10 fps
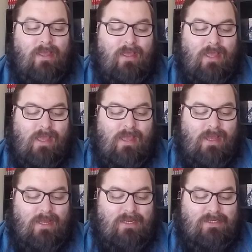
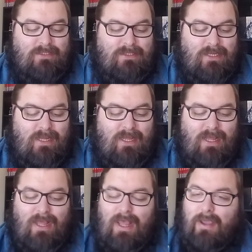And
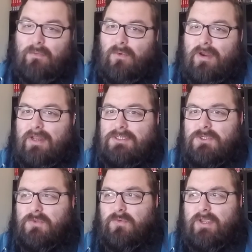I wanted
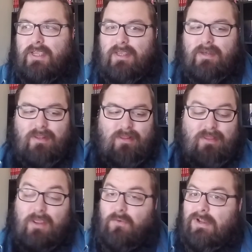to read
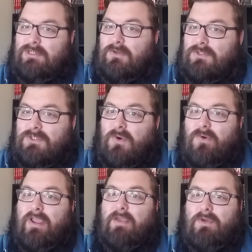the original
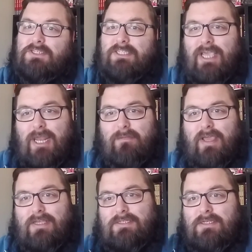story, which the anime
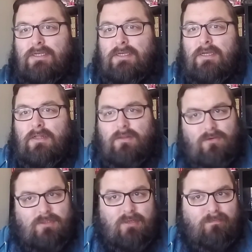is
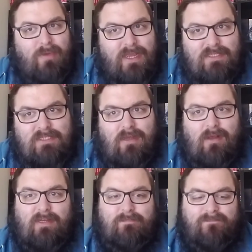loosely based
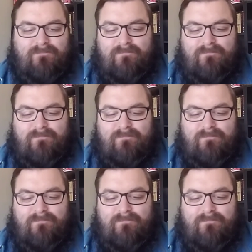on.